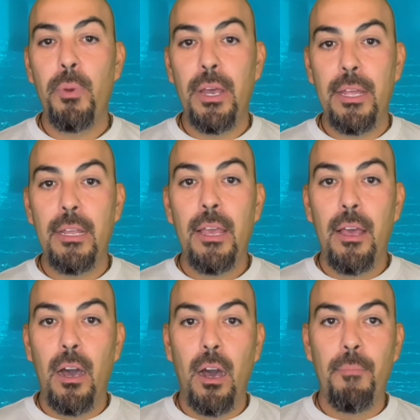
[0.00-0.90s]
but
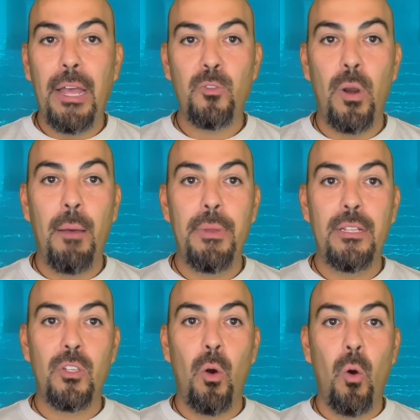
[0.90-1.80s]
that's what I'm being
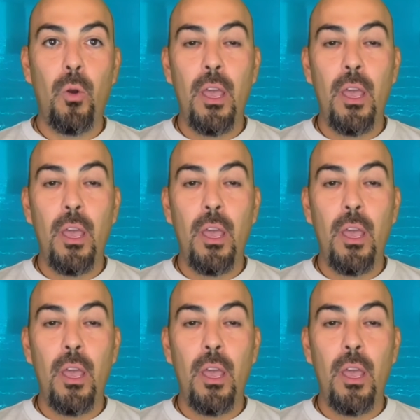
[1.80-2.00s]
told.